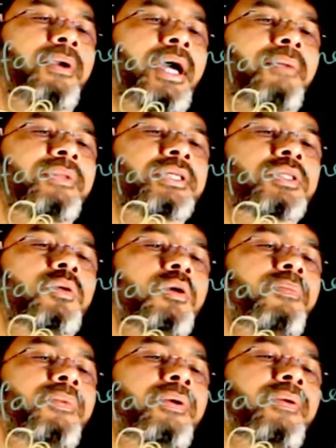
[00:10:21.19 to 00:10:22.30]
you have this group
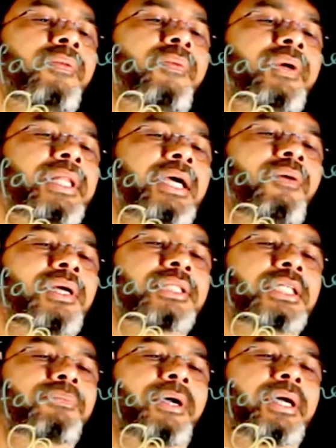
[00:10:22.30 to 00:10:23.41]
with equal
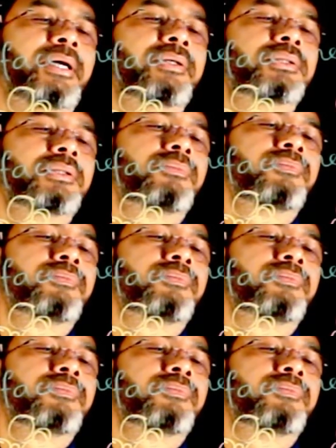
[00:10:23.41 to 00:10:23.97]
size particles